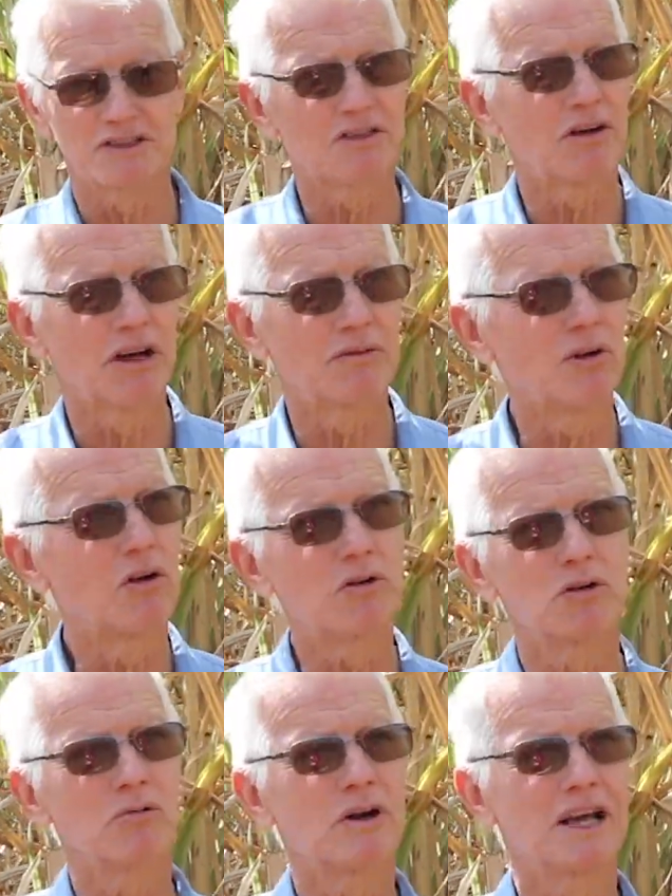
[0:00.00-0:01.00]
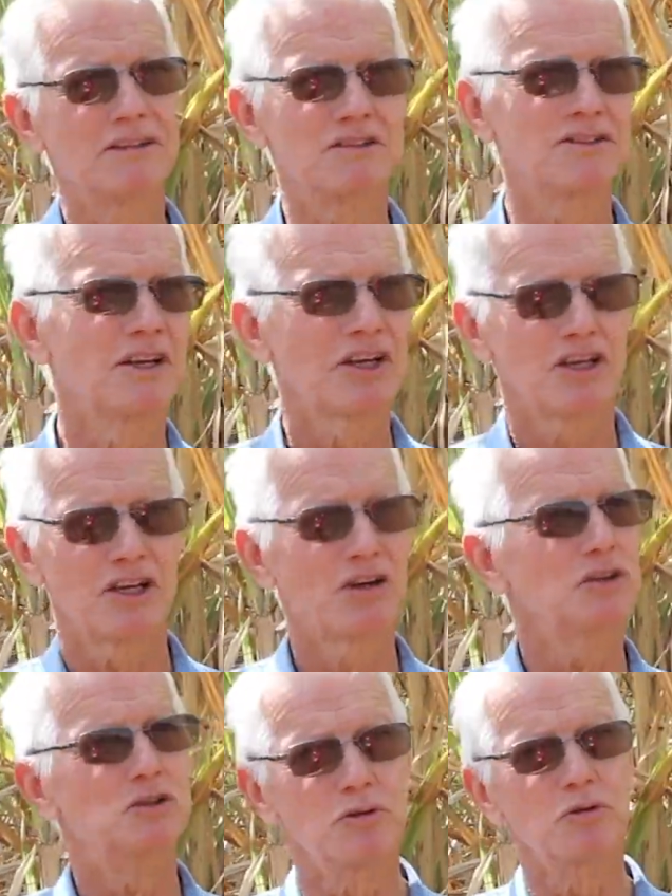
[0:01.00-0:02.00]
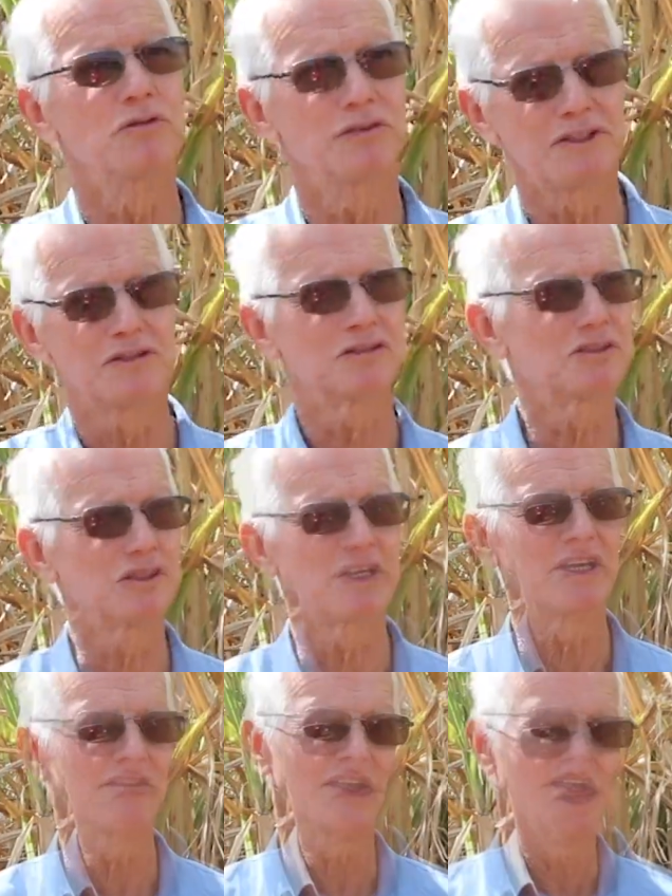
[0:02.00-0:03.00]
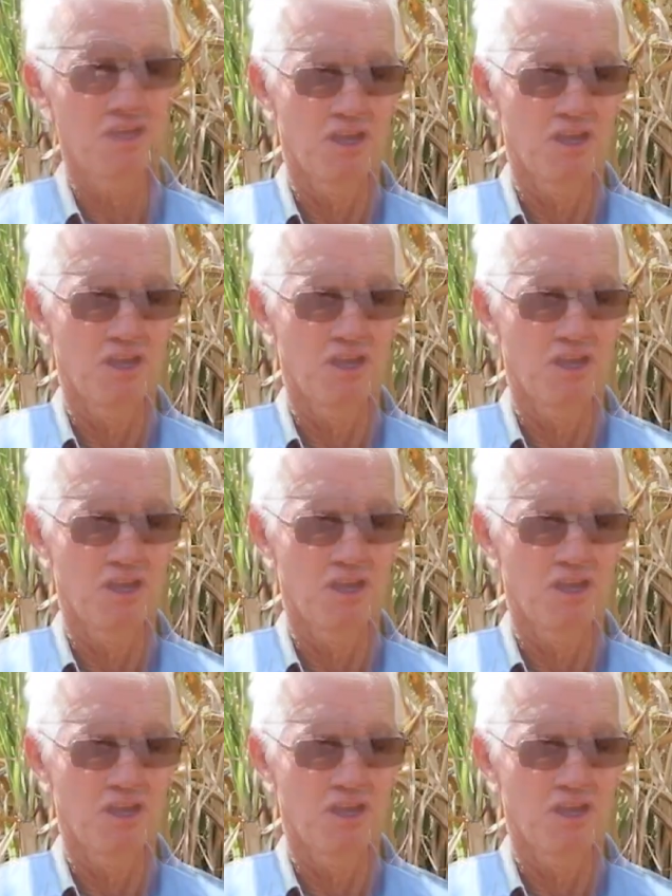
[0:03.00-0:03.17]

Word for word: so I have longer runs? Can I join fields together?